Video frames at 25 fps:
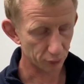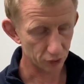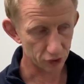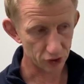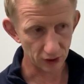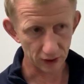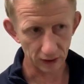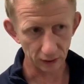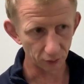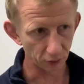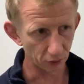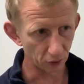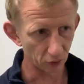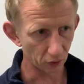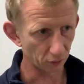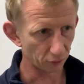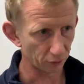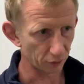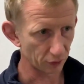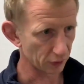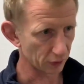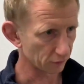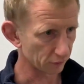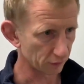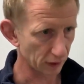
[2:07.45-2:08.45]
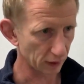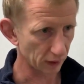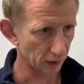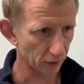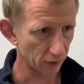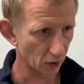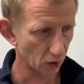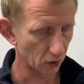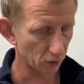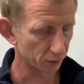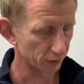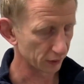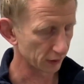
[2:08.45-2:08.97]
particularly when they're over there
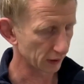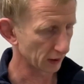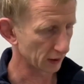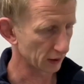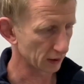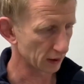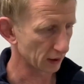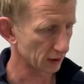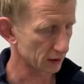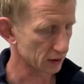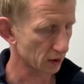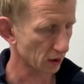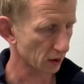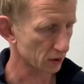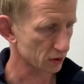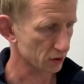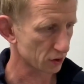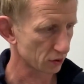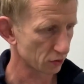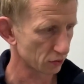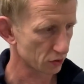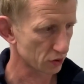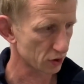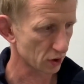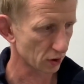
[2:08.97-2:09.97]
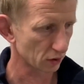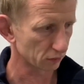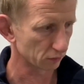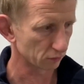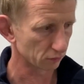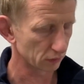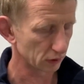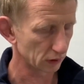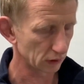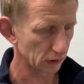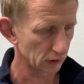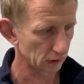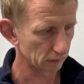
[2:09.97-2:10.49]
at home again at Scotstoun. So
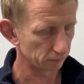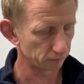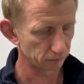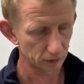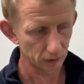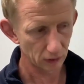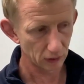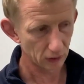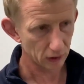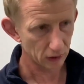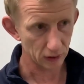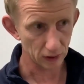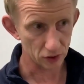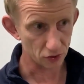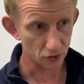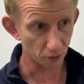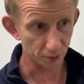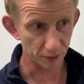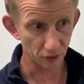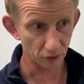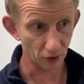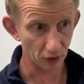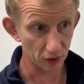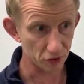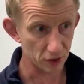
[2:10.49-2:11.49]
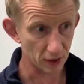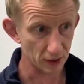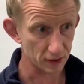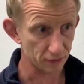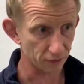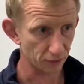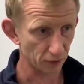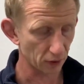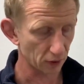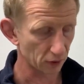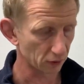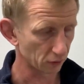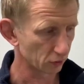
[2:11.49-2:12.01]
it's going to be a great
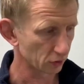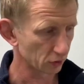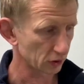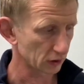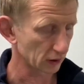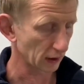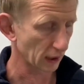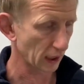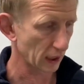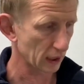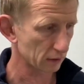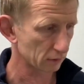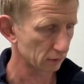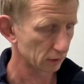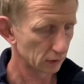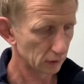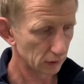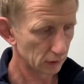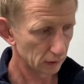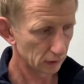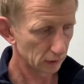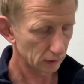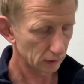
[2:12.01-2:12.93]
test for us again.